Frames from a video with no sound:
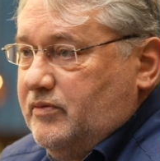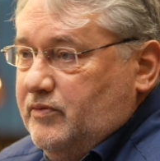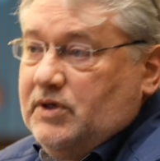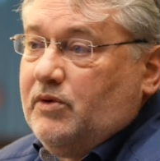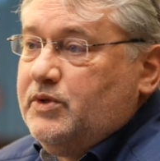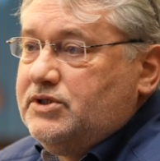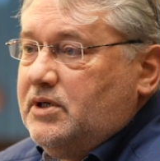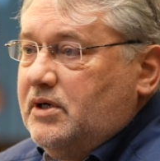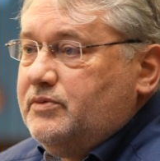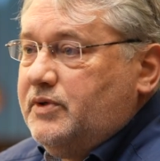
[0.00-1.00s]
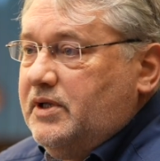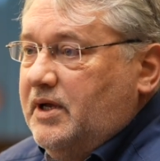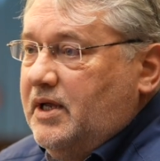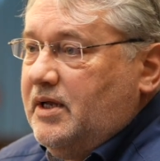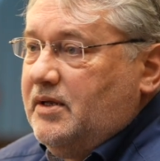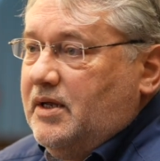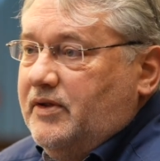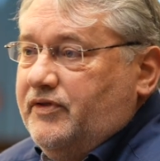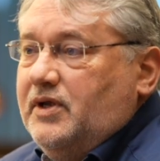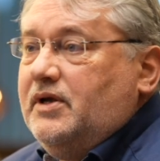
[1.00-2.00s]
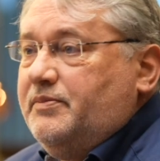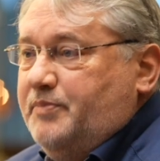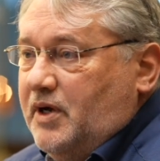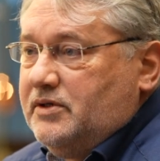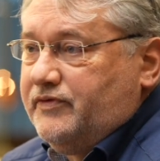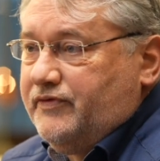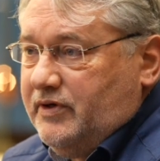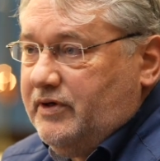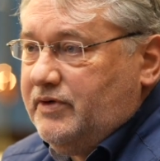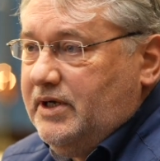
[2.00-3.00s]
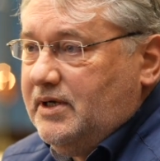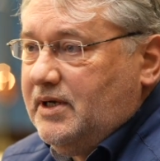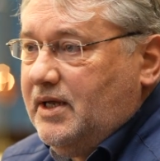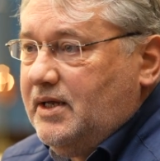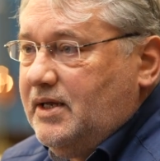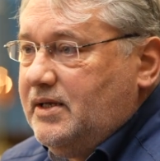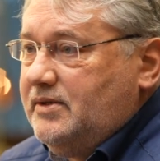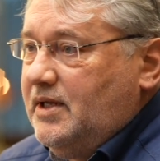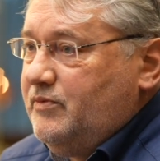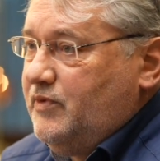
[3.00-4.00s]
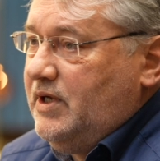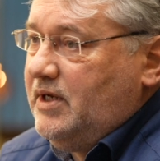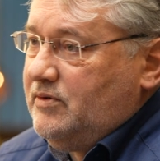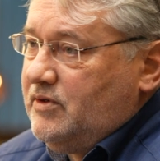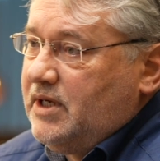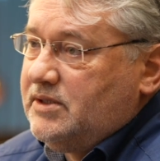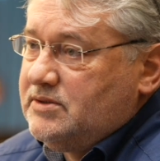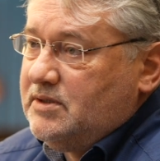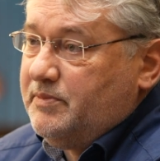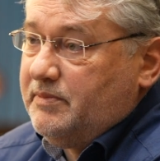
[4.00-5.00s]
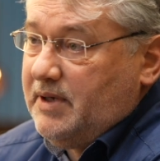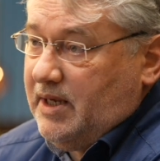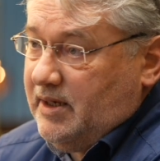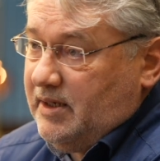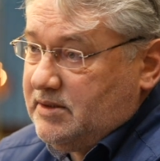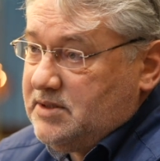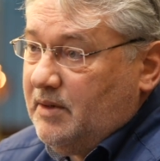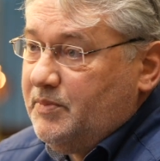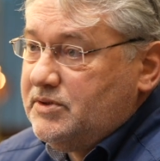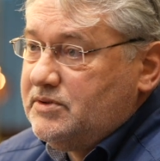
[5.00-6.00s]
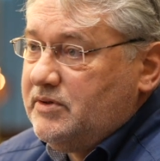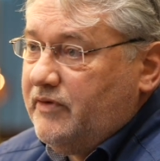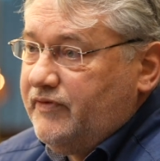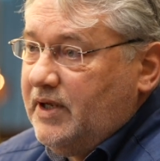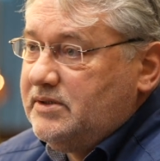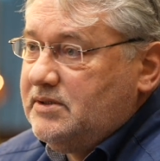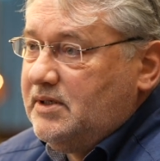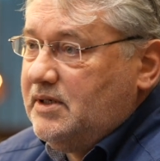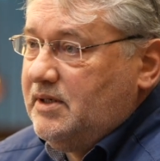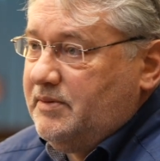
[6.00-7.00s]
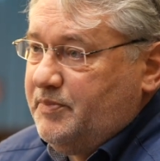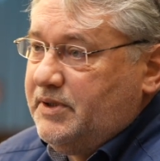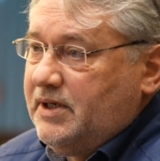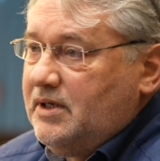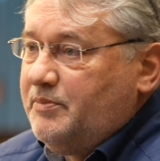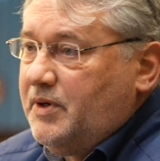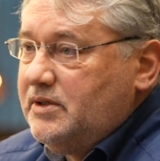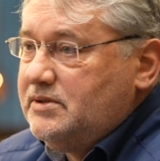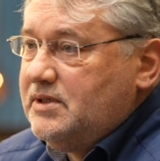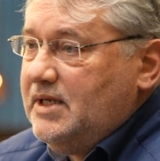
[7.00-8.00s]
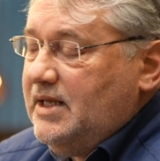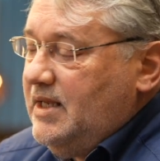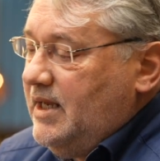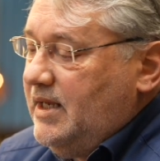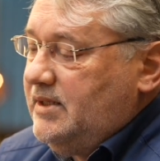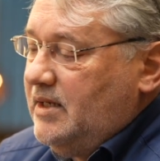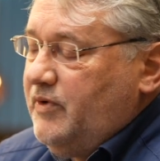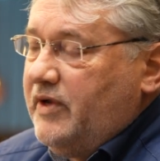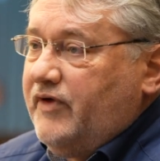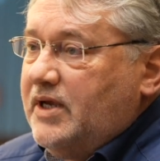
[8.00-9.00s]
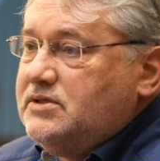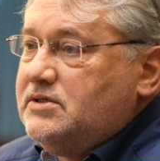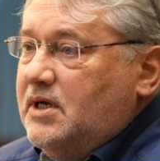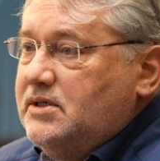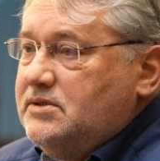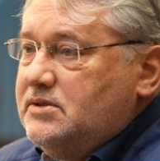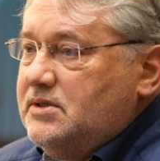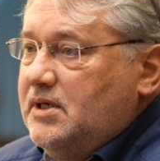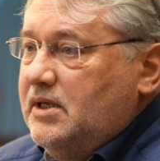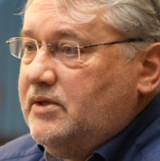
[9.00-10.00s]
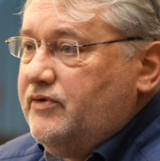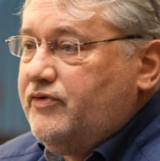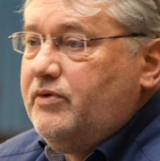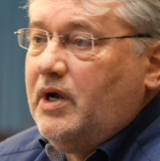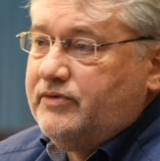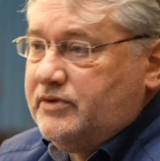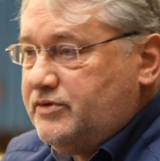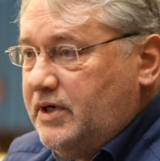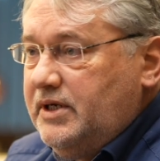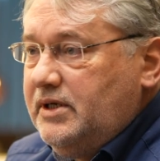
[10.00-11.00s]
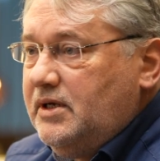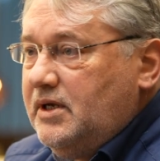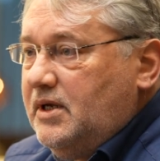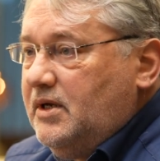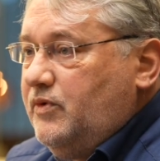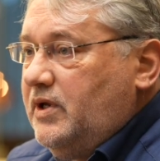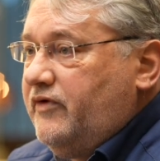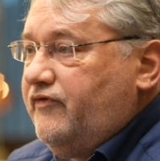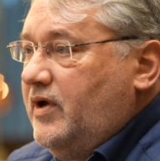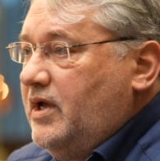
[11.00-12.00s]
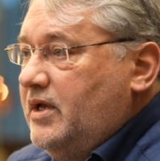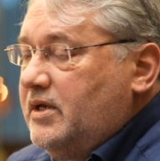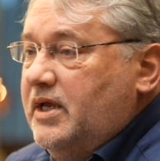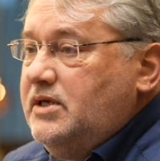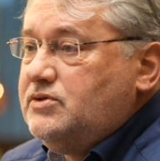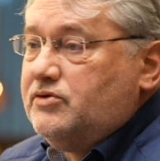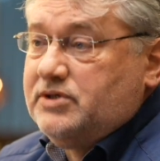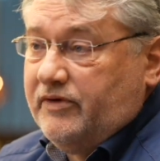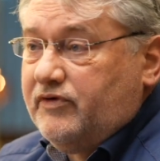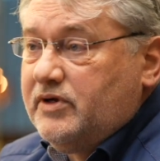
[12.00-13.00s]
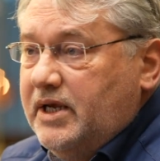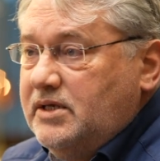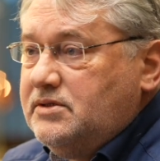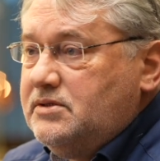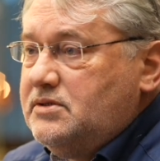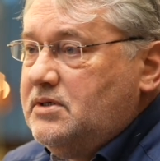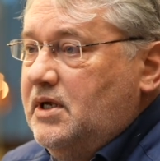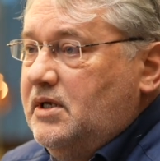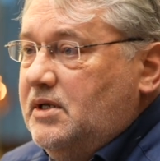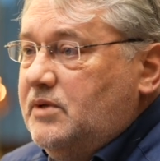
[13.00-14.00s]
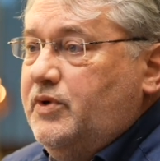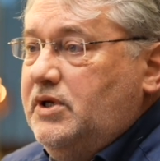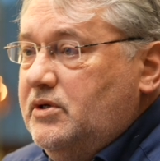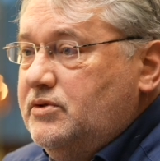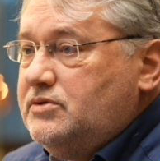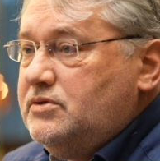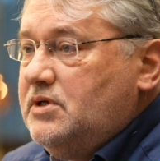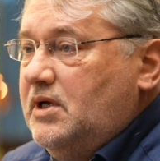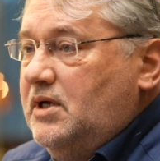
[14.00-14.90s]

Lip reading: we always start with a part of theory, then we look at some examples of that particular part. And then we have exercises. And throughout the training, we have a case or several cases that we use